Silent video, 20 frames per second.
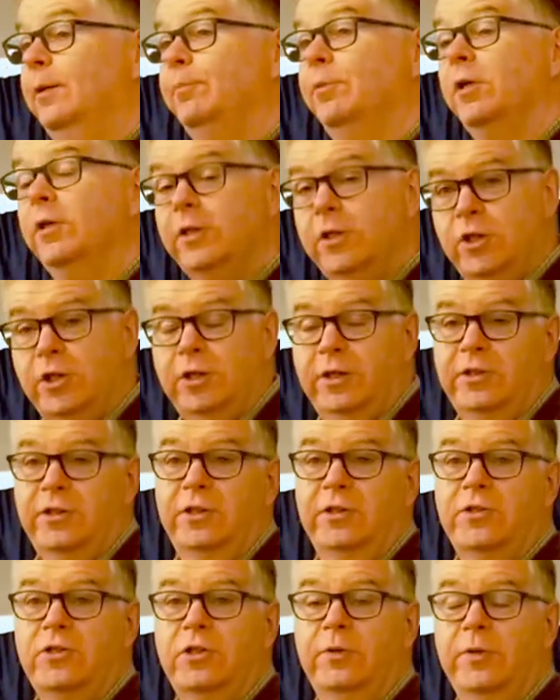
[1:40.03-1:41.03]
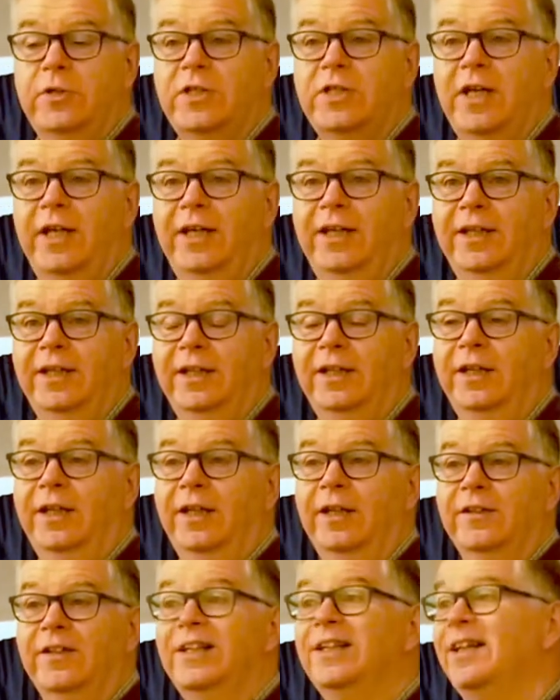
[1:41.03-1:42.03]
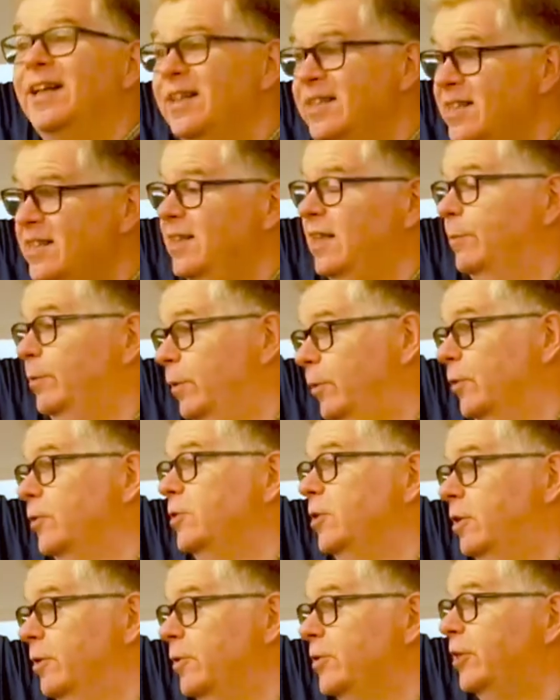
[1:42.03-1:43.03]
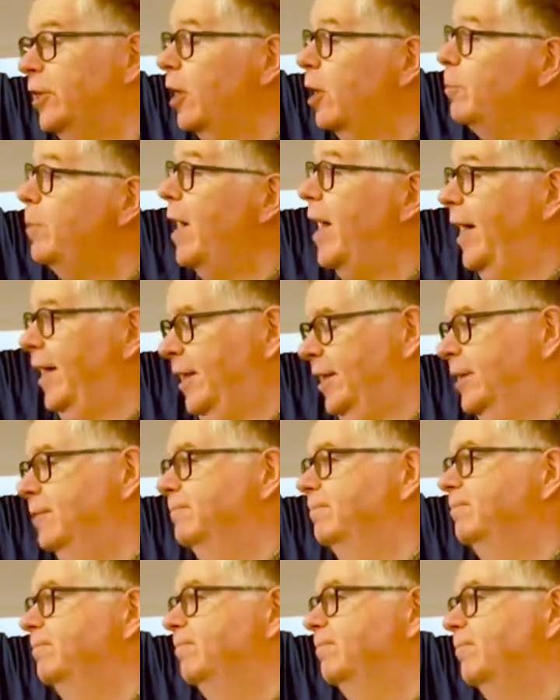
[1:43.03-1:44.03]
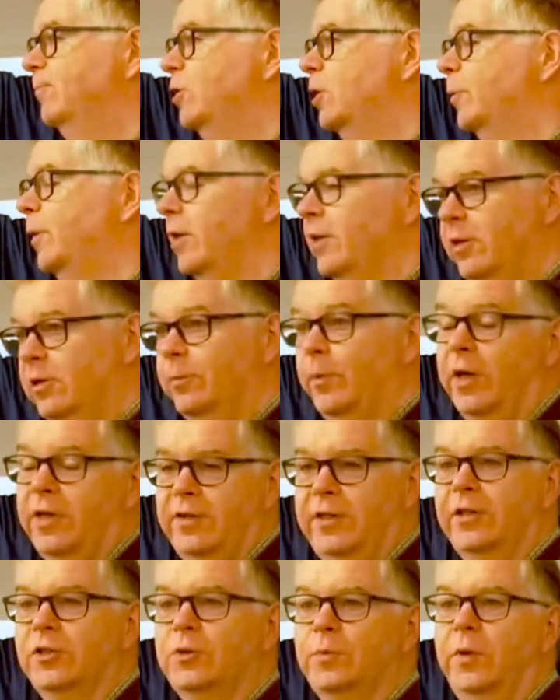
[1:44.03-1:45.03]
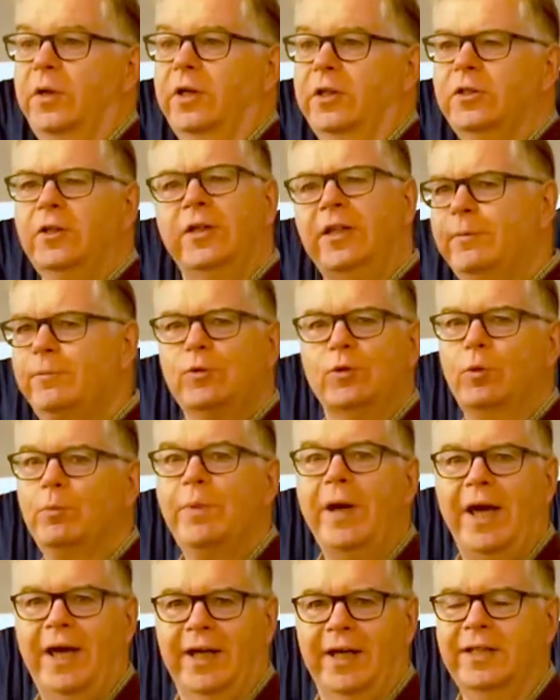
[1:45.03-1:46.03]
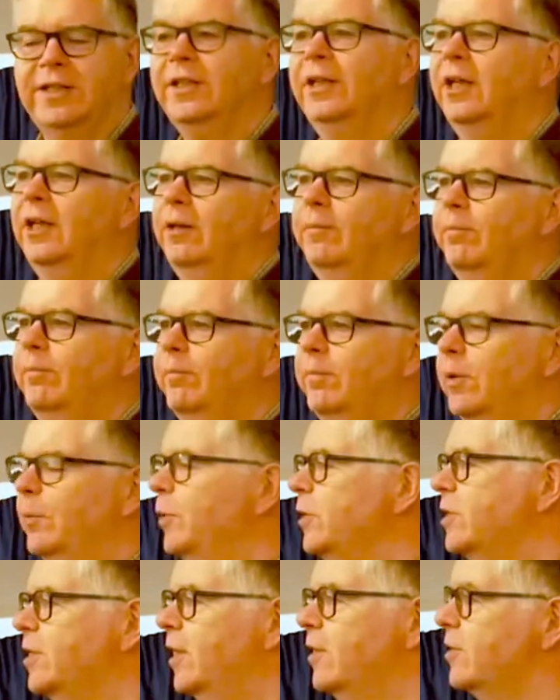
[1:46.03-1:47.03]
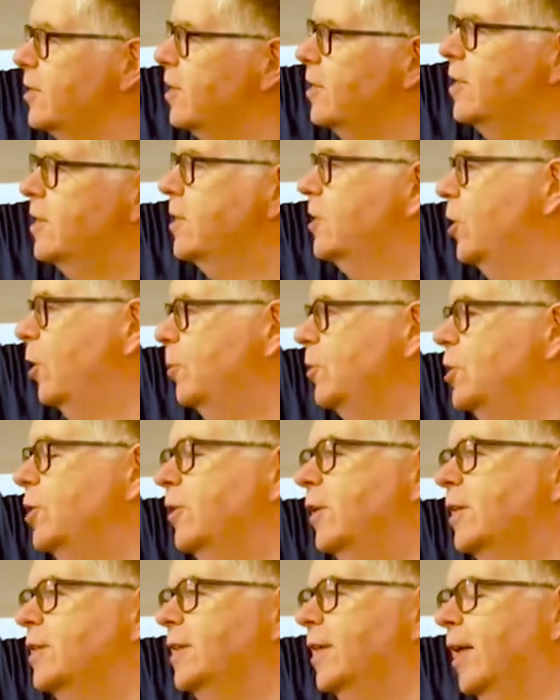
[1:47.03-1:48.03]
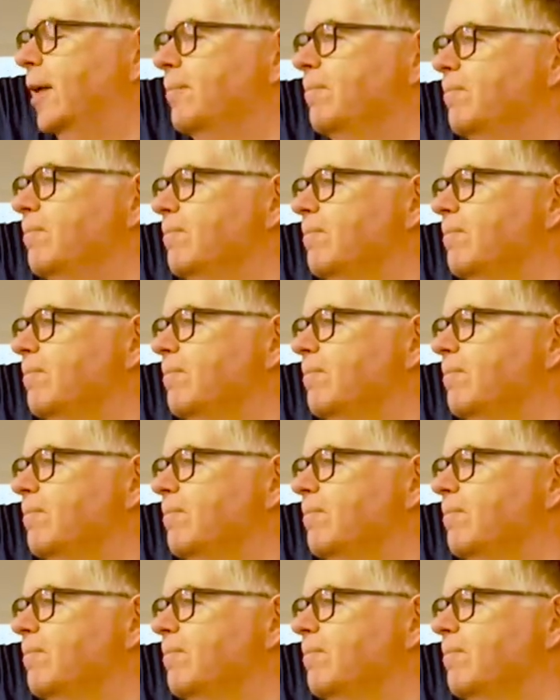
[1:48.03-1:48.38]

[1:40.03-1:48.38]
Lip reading: But other churches who are saying the last thing we want to do is to go back to the way things were. It's not that it was all bad, but we sense this as an opportunity.